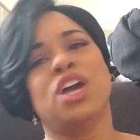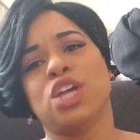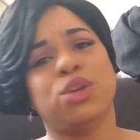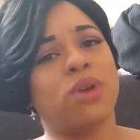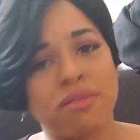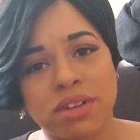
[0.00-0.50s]

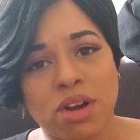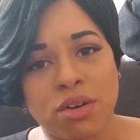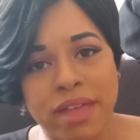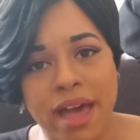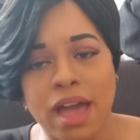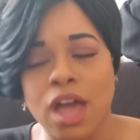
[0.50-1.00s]
You ever know
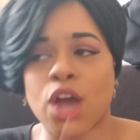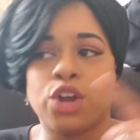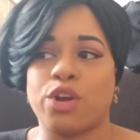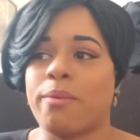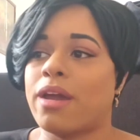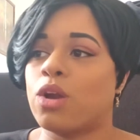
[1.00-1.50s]
that
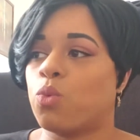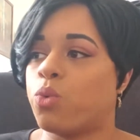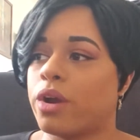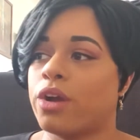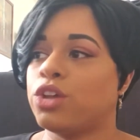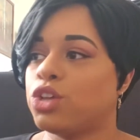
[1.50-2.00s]
no matter
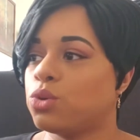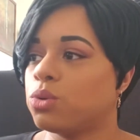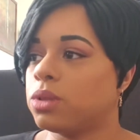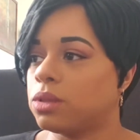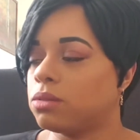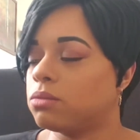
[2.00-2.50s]
where
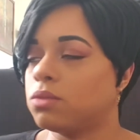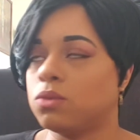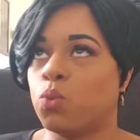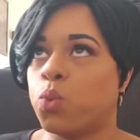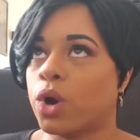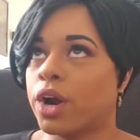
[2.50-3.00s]
you
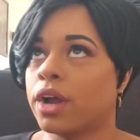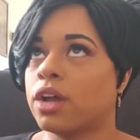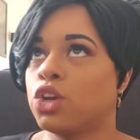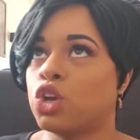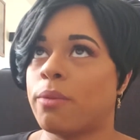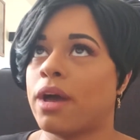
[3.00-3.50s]

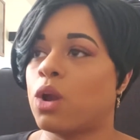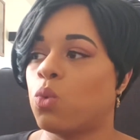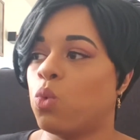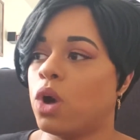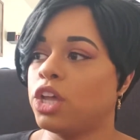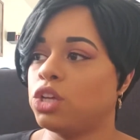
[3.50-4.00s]
work, no matter
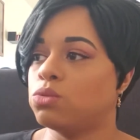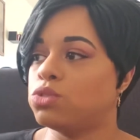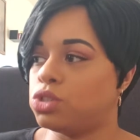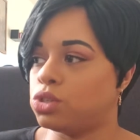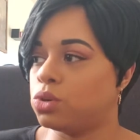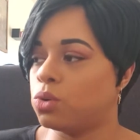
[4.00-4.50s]
what you
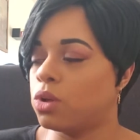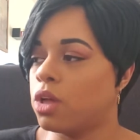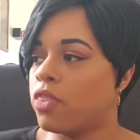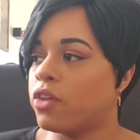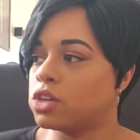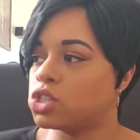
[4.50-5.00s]
do,
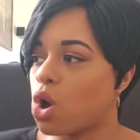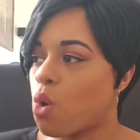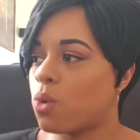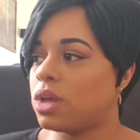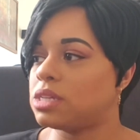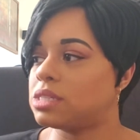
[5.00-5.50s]
there's
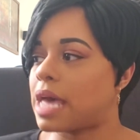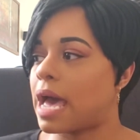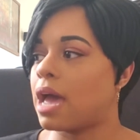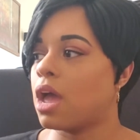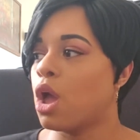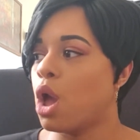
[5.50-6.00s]
always
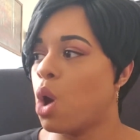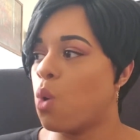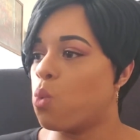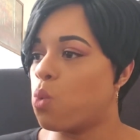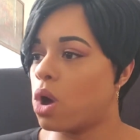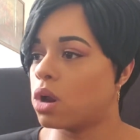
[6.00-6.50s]
that
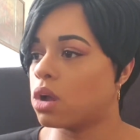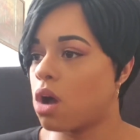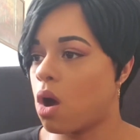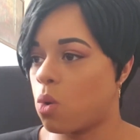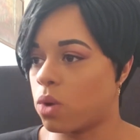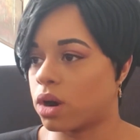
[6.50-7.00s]
one
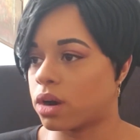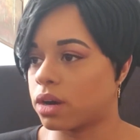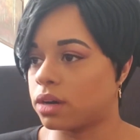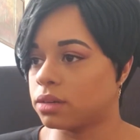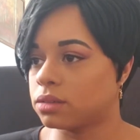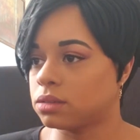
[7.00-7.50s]

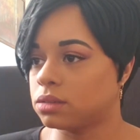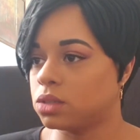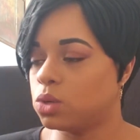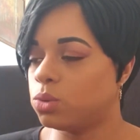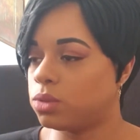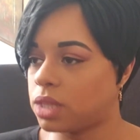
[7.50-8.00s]
coworker
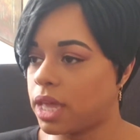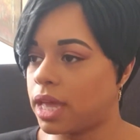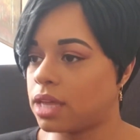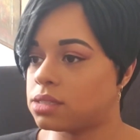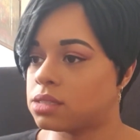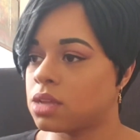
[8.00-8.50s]
who
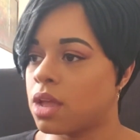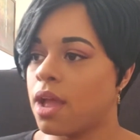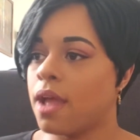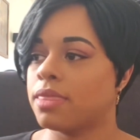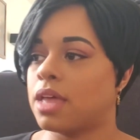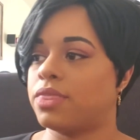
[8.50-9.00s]
thinks
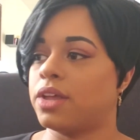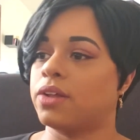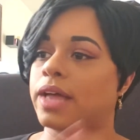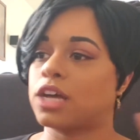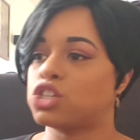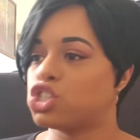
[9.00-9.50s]
that they're
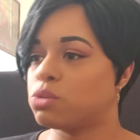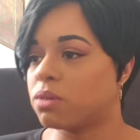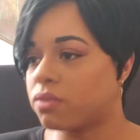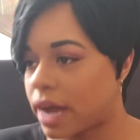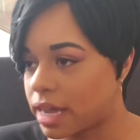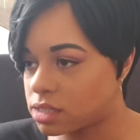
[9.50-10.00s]
like a
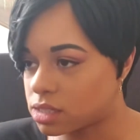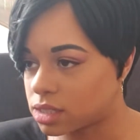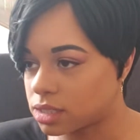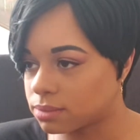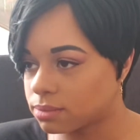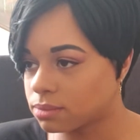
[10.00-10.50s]

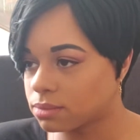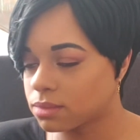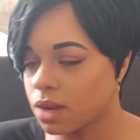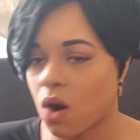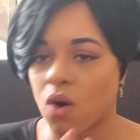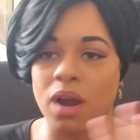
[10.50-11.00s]
supervisor
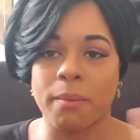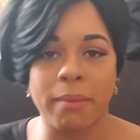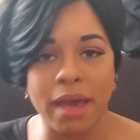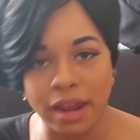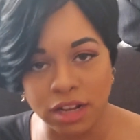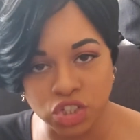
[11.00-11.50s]
or a
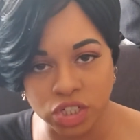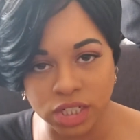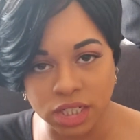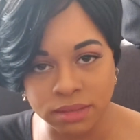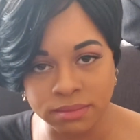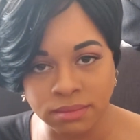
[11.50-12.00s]

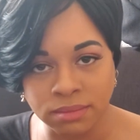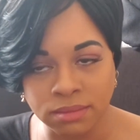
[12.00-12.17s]
manager